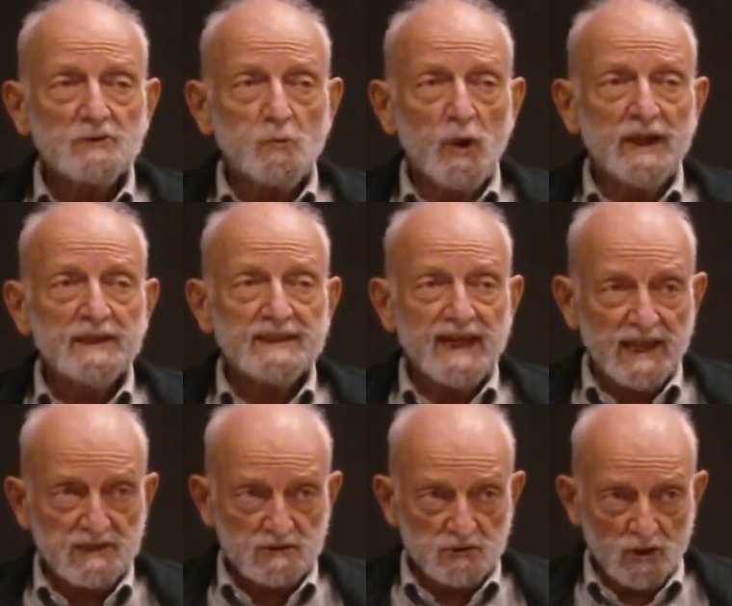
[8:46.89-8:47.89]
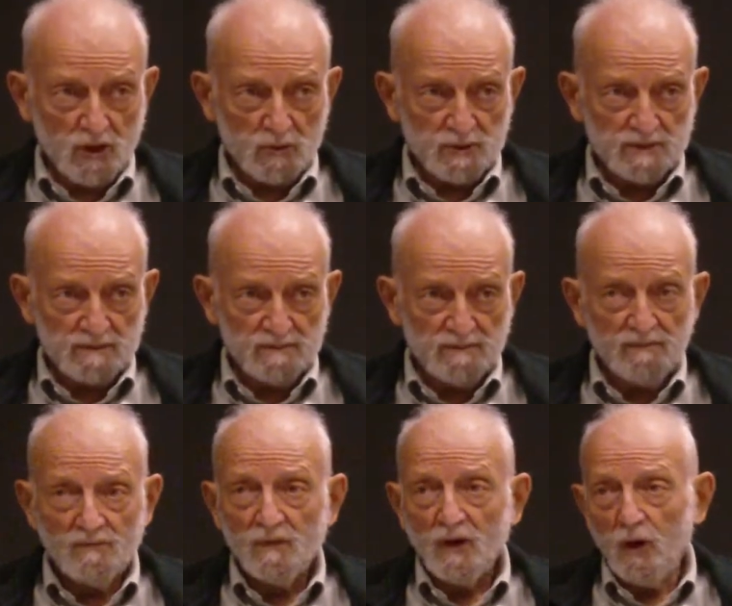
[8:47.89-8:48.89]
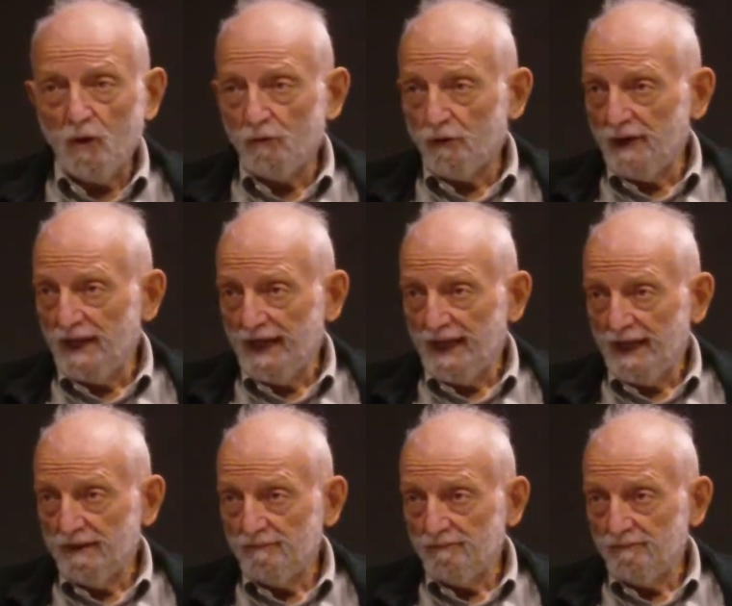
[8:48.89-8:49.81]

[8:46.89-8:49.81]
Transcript: one test chosen over another,